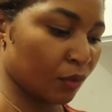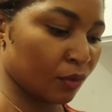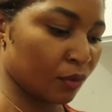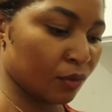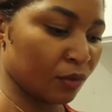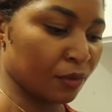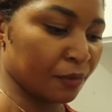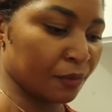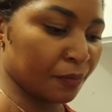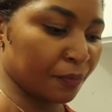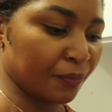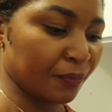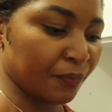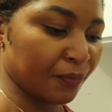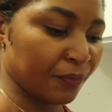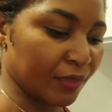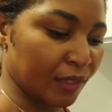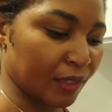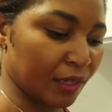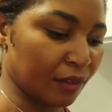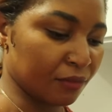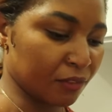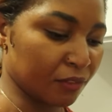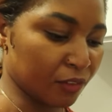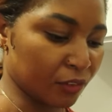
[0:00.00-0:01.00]
Oh,
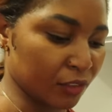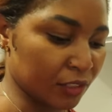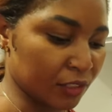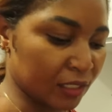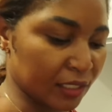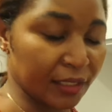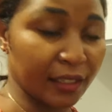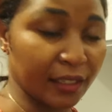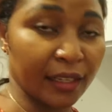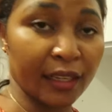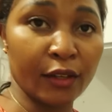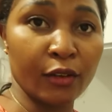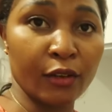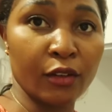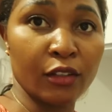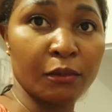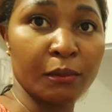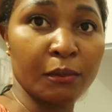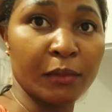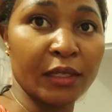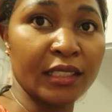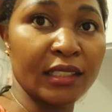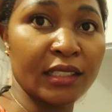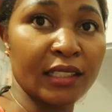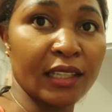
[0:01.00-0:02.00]
I've forgotten. I got
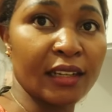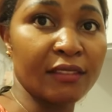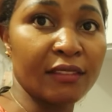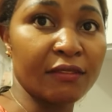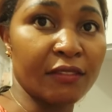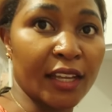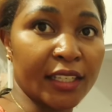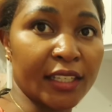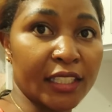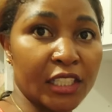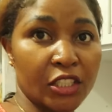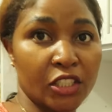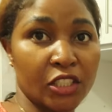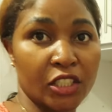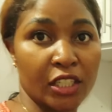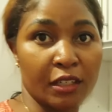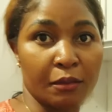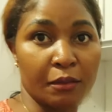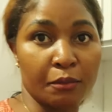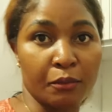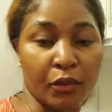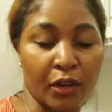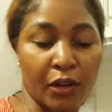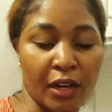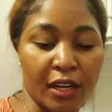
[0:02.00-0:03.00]
myself a
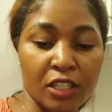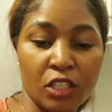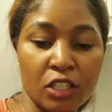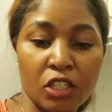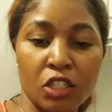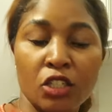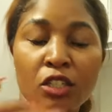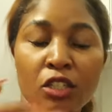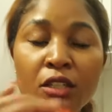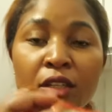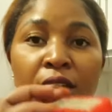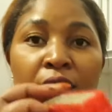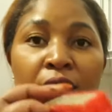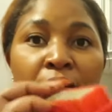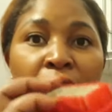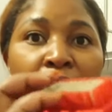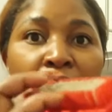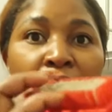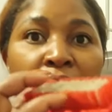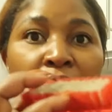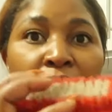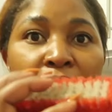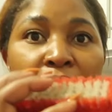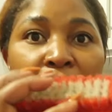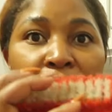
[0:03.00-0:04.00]
kitchen brush
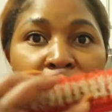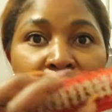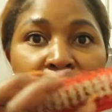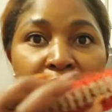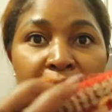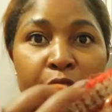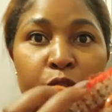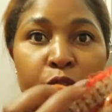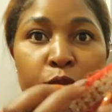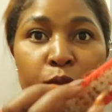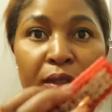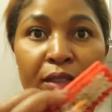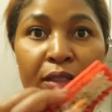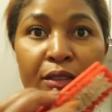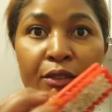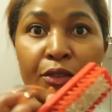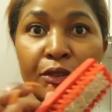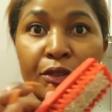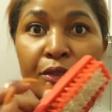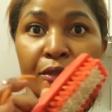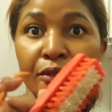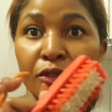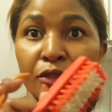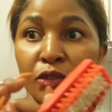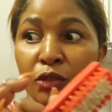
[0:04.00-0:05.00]
for this one
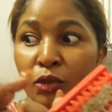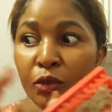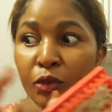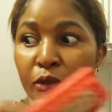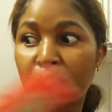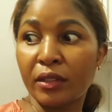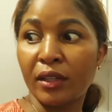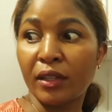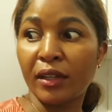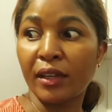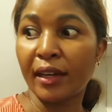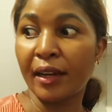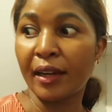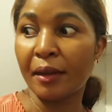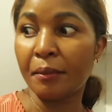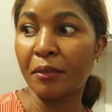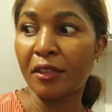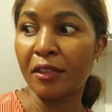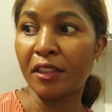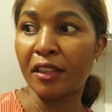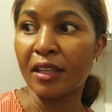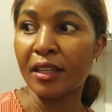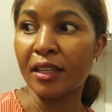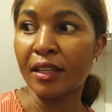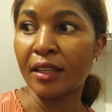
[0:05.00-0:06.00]
to
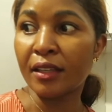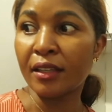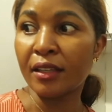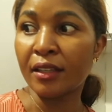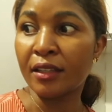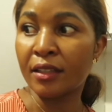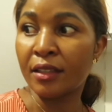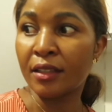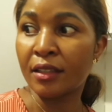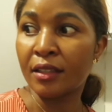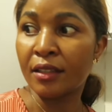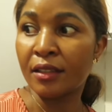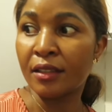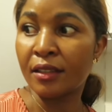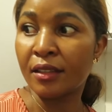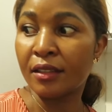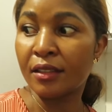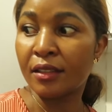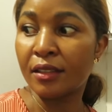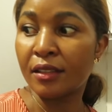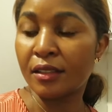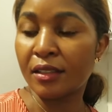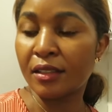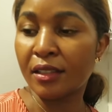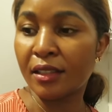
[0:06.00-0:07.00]
scrub the
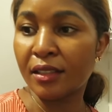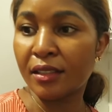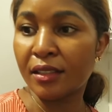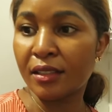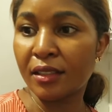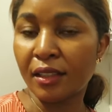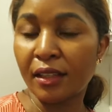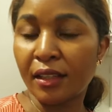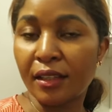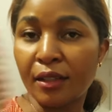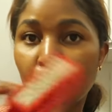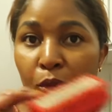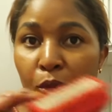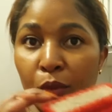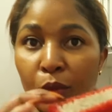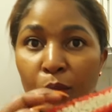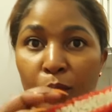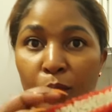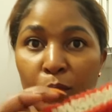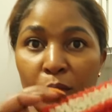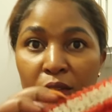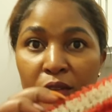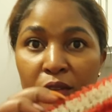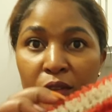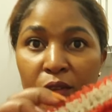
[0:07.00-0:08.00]
sinks and
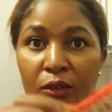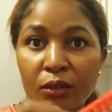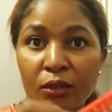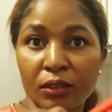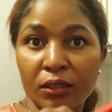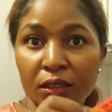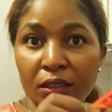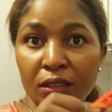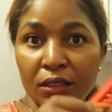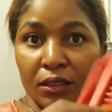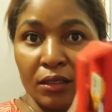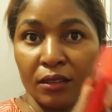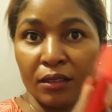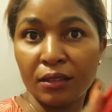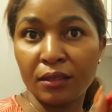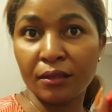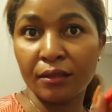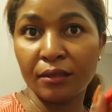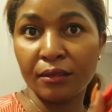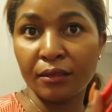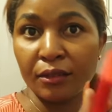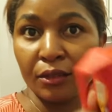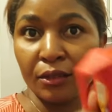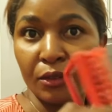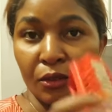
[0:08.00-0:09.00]
whatnots.
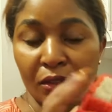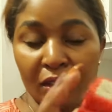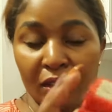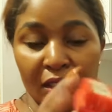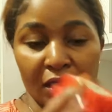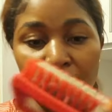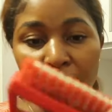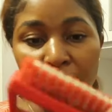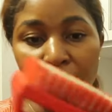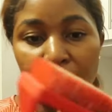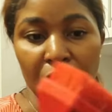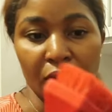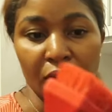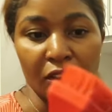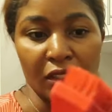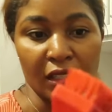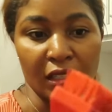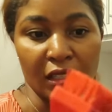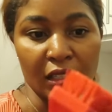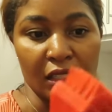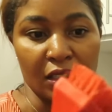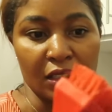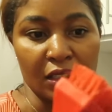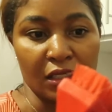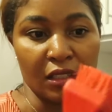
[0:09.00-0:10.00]
So this is for the
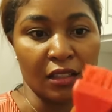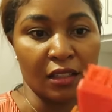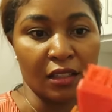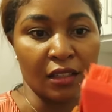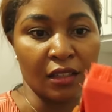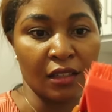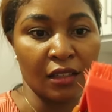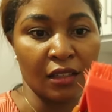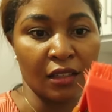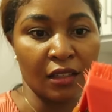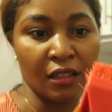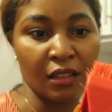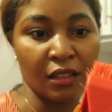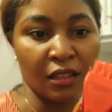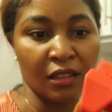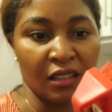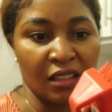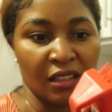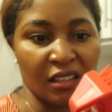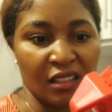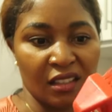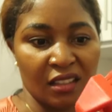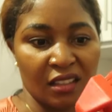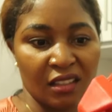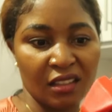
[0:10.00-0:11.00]
kitchen.
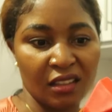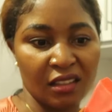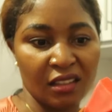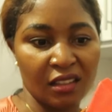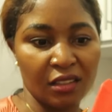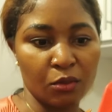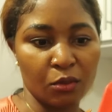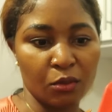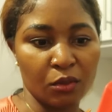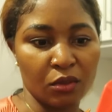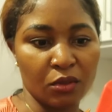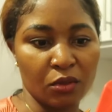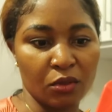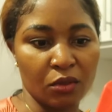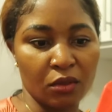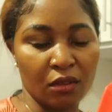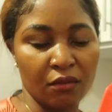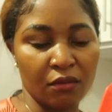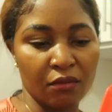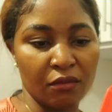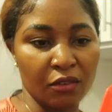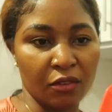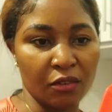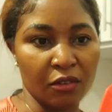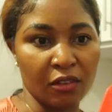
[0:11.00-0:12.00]
This was
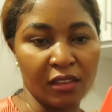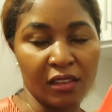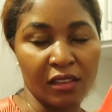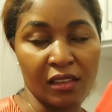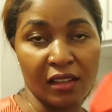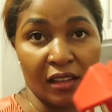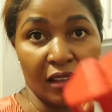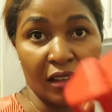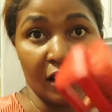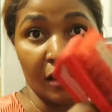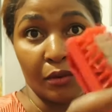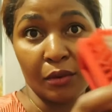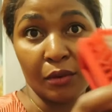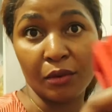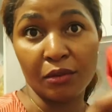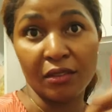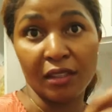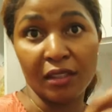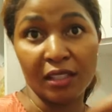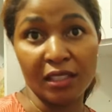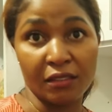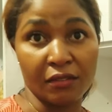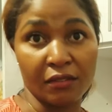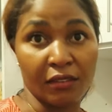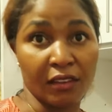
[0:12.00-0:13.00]
going for, I think, around
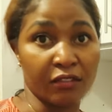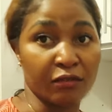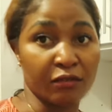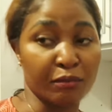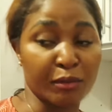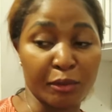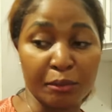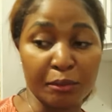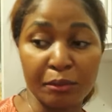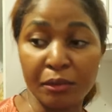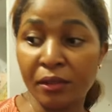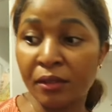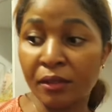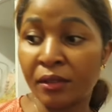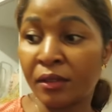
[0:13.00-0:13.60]
35 bob.